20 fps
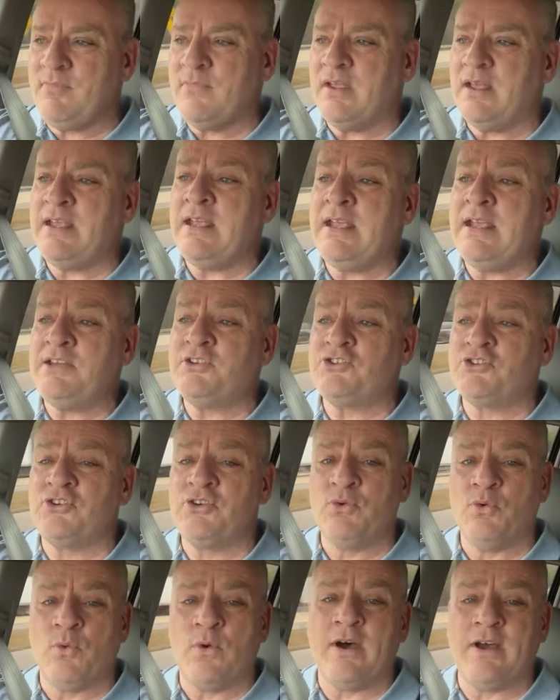Each
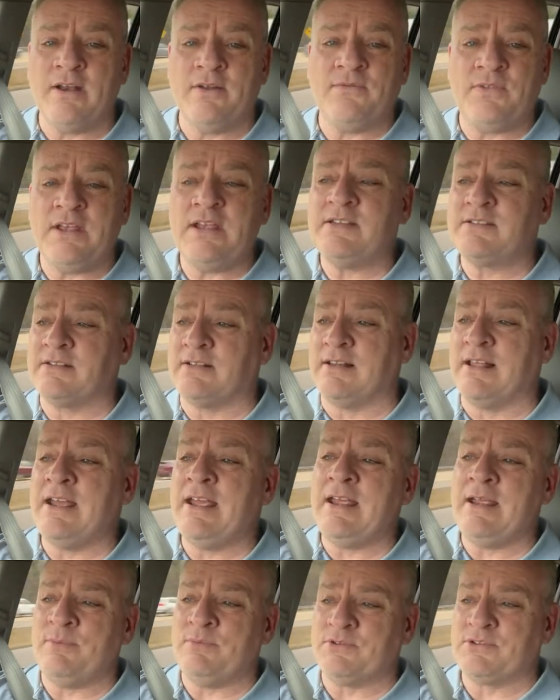one of these
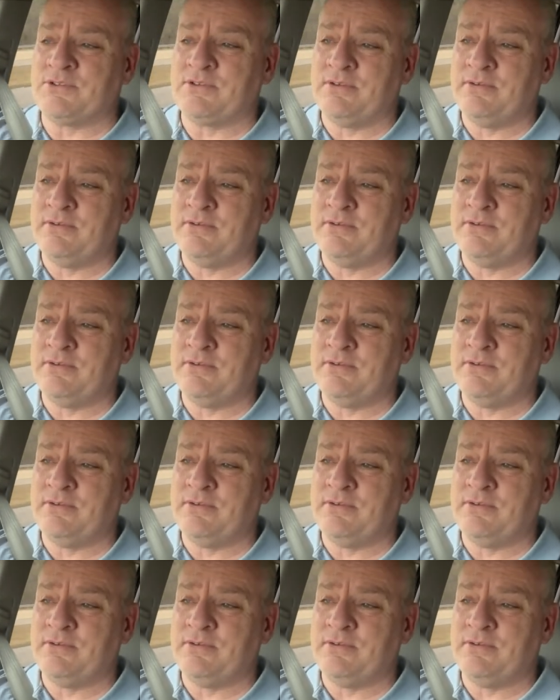claims,